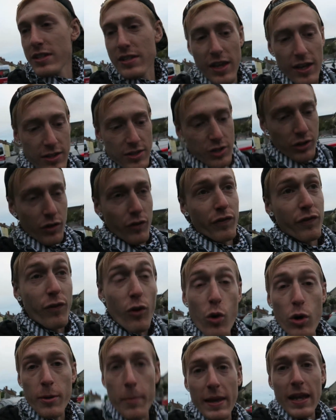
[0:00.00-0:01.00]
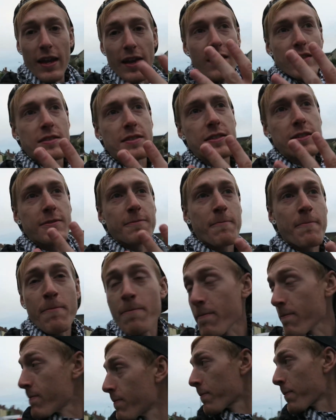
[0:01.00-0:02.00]
her say it took her 4 minutes.
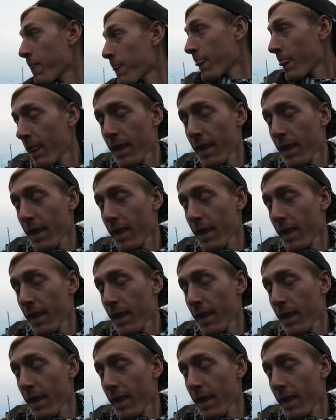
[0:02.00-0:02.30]
That's really good.